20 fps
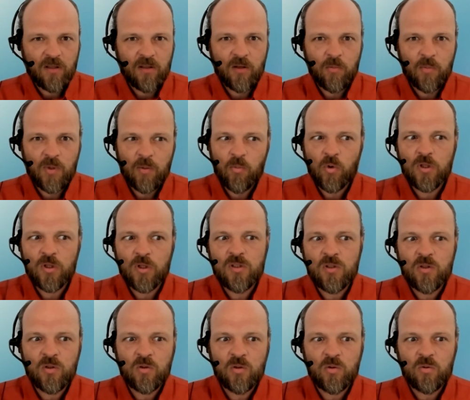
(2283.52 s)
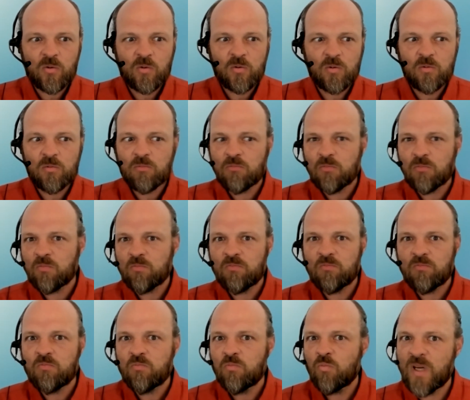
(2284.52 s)
little bit more to
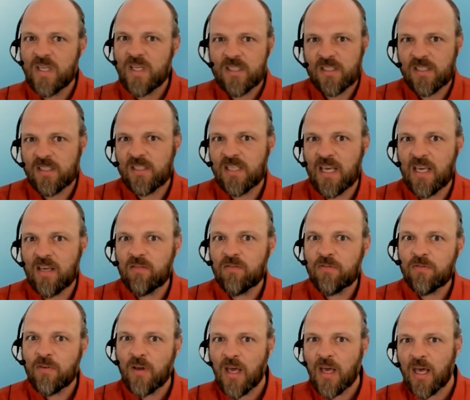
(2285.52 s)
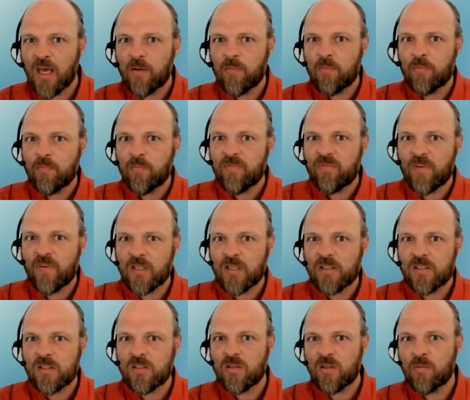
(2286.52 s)
ways to save
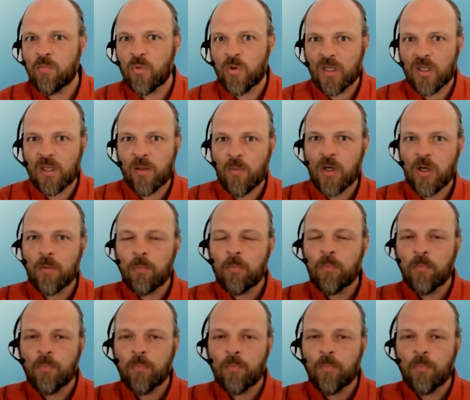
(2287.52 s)
funds and putting them on.